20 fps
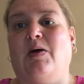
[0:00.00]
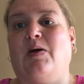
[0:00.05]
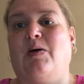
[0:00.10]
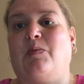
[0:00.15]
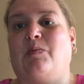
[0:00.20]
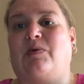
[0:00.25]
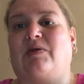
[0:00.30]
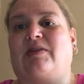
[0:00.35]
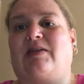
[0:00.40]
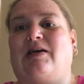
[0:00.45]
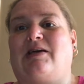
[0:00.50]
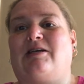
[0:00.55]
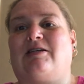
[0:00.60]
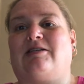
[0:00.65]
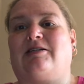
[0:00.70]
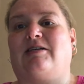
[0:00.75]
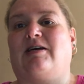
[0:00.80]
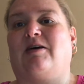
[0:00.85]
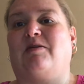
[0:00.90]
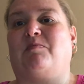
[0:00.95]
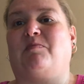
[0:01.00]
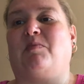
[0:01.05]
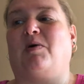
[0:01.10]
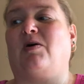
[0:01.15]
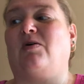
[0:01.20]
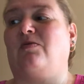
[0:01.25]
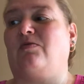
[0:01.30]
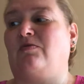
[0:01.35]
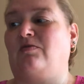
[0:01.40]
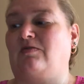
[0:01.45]
But they said
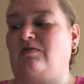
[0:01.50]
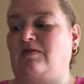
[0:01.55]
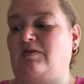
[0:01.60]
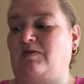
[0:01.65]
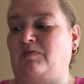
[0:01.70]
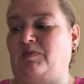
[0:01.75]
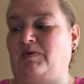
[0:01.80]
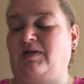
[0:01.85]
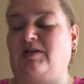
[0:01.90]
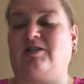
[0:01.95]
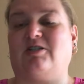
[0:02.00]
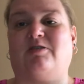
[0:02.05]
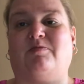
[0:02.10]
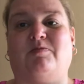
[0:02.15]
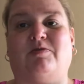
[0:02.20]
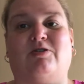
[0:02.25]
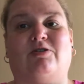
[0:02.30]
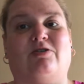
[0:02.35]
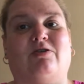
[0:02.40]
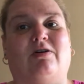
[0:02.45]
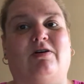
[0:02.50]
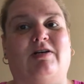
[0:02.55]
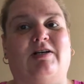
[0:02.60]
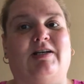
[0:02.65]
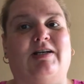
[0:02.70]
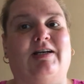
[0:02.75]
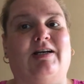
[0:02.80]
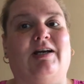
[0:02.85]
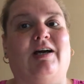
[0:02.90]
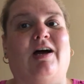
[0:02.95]
mo the biggest
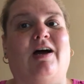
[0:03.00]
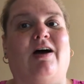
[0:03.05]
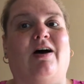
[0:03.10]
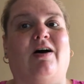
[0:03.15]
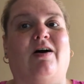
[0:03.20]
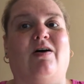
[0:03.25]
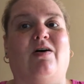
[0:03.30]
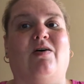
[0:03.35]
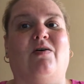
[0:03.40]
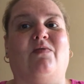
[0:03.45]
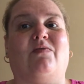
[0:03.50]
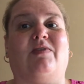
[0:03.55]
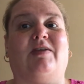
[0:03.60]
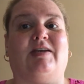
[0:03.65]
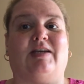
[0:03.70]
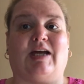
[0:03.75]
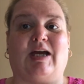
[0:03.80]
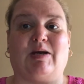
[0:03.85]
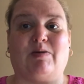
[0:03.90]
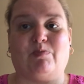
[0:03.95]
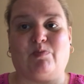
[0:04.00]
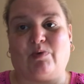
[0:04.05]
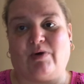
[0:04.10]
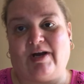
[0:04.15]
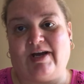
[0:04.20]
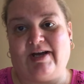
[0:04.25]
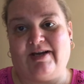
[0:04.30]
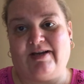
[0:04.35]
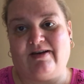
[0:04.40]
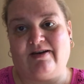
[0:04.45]
majority of the name
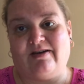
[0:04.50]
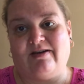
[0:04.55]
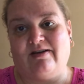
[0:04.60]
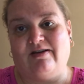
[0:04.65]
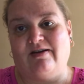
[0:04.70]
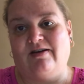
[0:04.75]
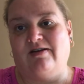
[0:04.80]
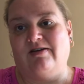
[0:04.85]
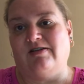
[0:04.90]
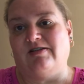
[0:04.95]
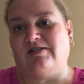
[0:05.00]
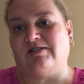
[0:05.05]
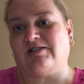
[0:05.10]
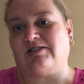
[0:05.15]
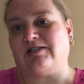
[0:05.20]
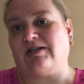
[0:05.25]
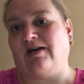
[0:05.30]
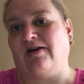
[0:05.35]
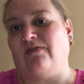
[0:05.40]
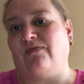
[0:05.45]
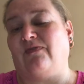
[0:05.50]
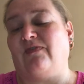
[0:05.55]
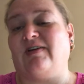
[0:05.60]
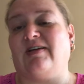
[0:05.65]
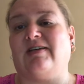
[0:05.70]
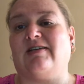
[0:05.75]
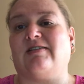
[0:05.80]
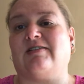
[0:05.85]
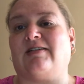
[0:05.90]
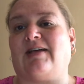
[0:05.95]
brand stuff
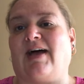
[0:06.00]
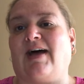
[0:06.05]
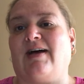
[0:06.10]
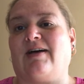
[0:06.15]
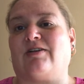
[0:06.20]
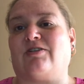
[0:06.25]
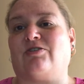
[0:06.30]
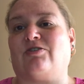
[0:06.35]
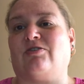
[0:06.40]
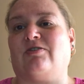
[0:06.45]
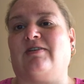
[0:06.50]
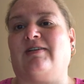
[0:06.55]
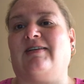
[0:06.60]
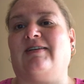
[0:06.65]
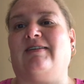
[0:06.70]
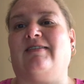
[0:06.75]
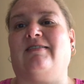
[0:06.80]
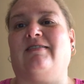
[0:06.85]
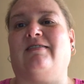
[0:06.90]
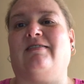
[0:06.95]
is actually